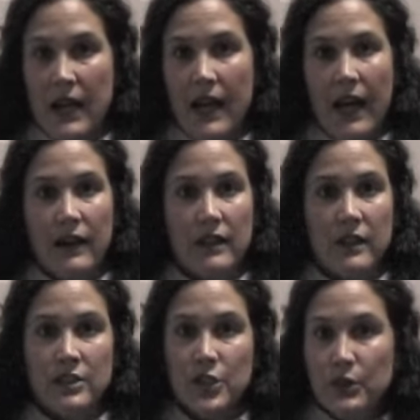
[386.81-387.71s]
I had
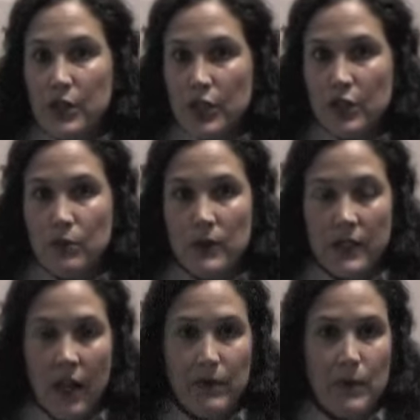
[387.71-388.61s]
a tutor who
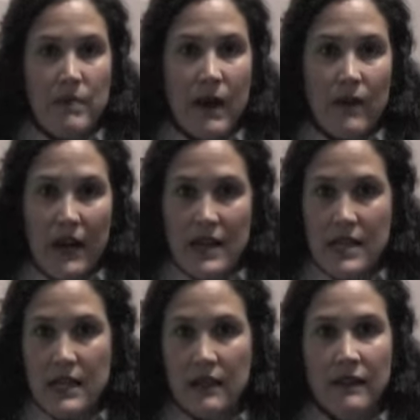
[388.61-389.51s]
really helped me with my
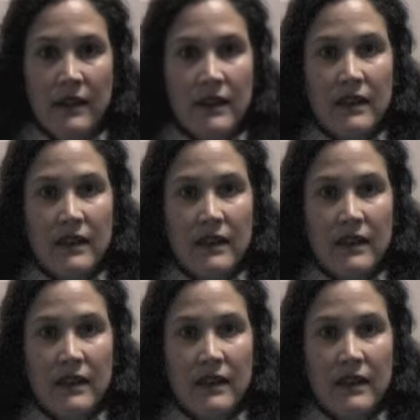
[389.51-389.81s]
writing, and